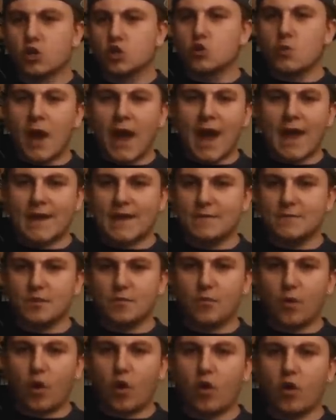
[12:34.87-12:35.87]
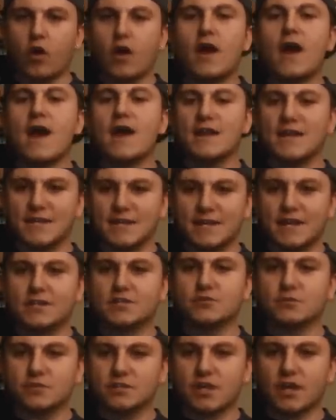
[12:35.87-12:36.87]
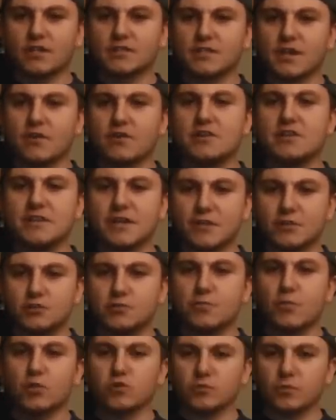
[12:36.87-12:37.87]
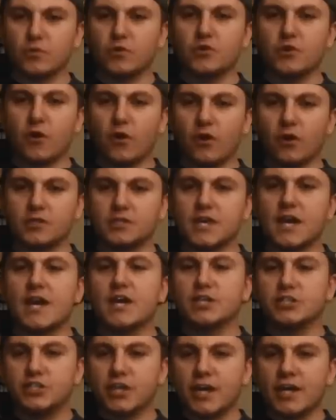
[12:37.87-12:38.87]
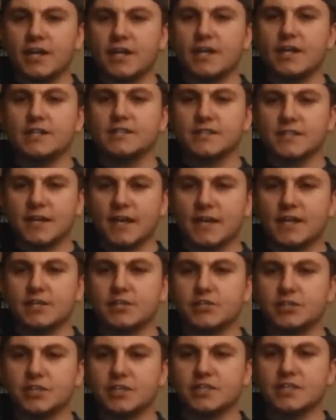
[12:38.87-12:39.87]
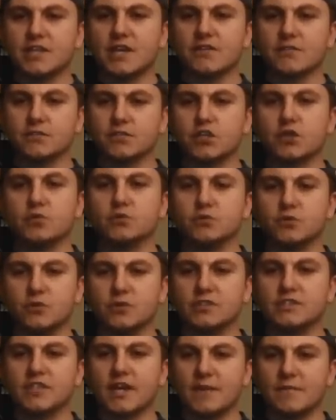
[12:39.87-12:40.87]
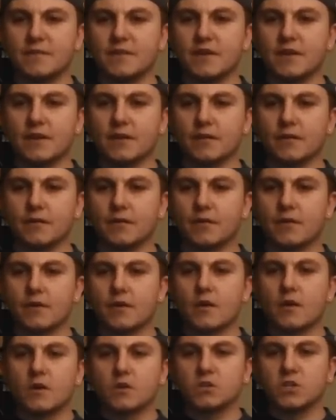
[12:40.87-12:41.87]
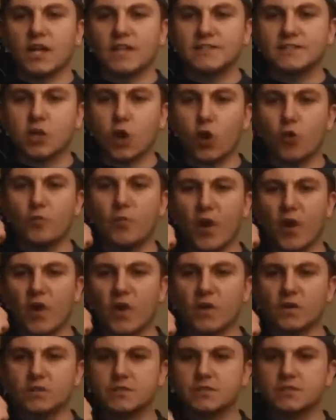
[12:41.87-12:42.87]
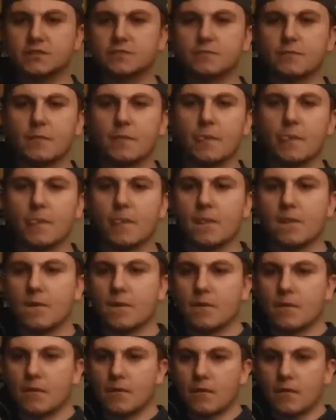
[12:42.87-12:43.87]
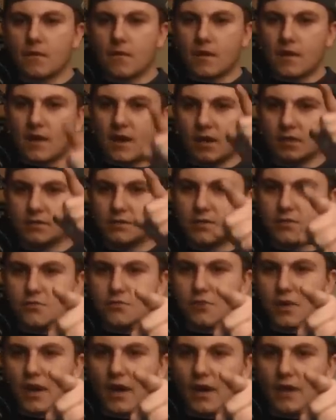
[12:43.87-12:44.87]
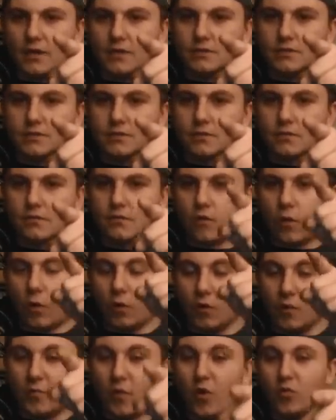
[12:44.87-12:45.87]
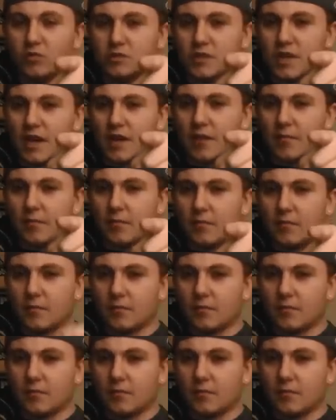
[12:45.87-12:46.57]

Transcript: You hand him the ball, and he can get you a touchdown. He can get you multiple yards. Shady needs to get his shit together, too, and do the same thing. Let's go, Birds. And I'll see you guys on the post game.